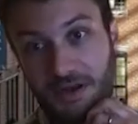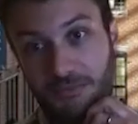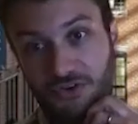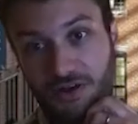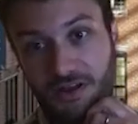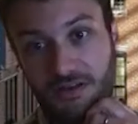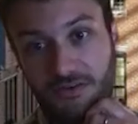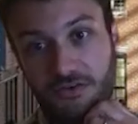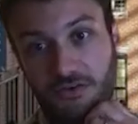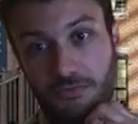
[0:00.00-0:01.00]
sure I
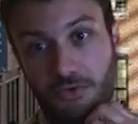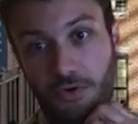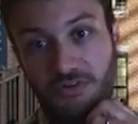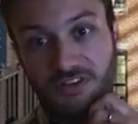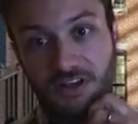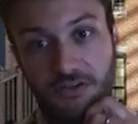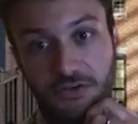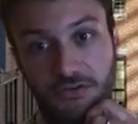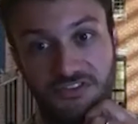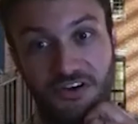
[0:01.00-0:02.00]
could go sell
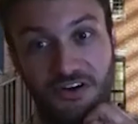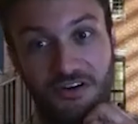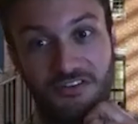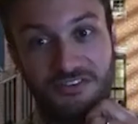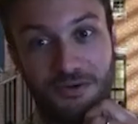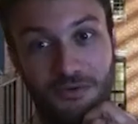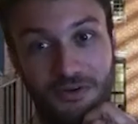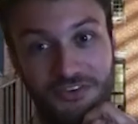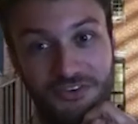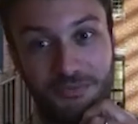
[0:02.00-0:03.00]
used cars if I
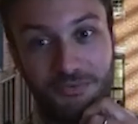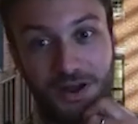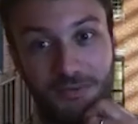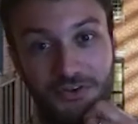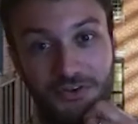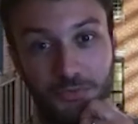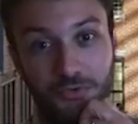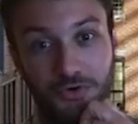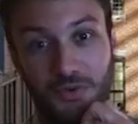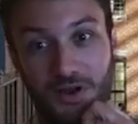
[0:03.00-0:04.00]
want to and probably do
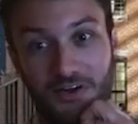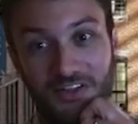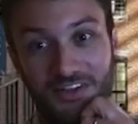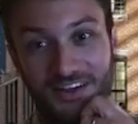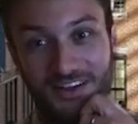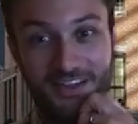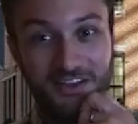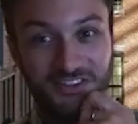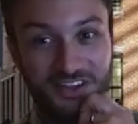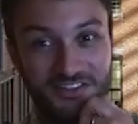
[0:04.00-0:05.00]
pretty well. I like
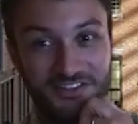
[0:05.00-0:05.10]
selling